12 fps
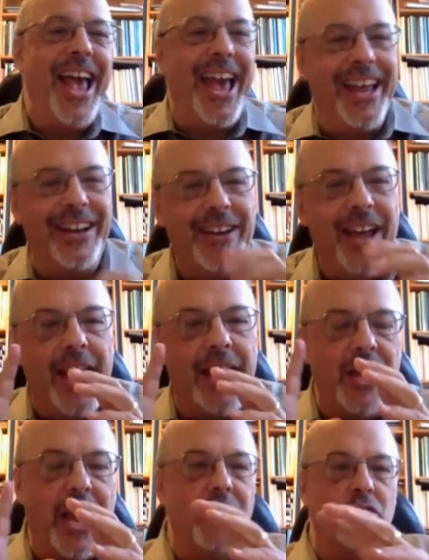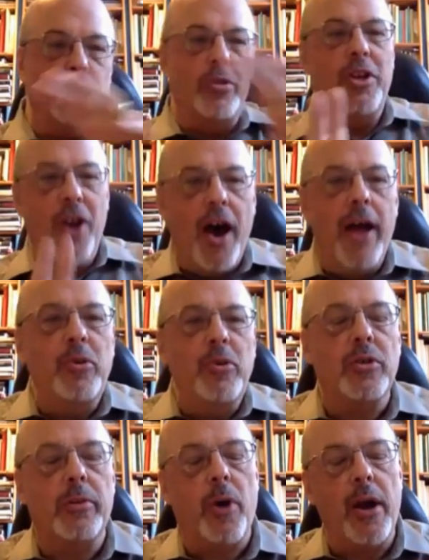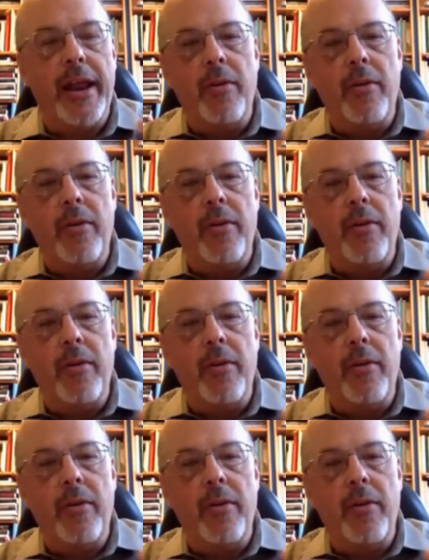and do the non-musical part.